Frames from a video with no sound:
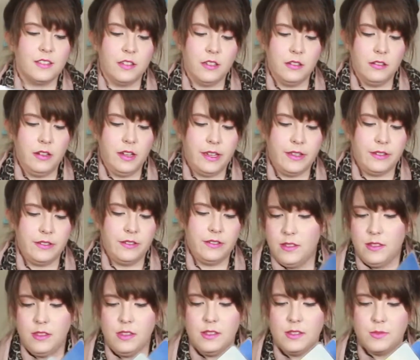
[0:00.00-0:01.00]
All right,
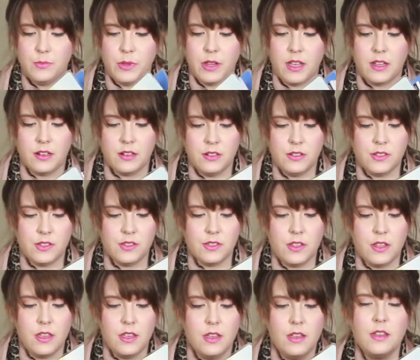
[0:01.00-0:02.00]
this planner's
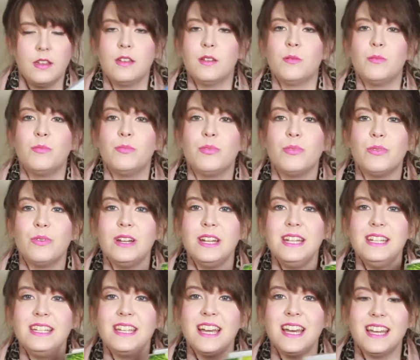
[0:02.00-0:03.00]

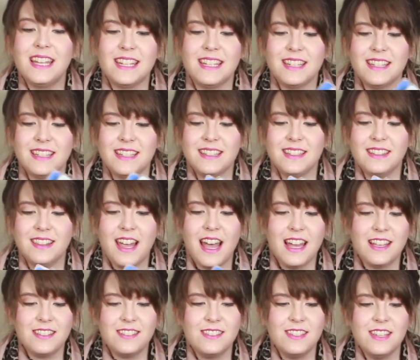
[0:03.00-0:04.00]
pretty done.
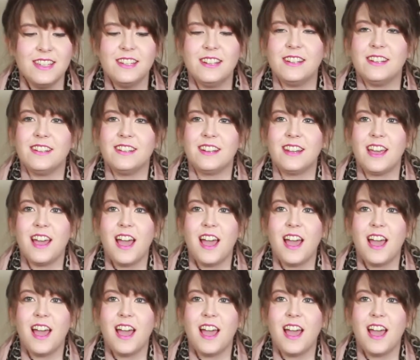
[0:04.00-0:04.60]
Last year.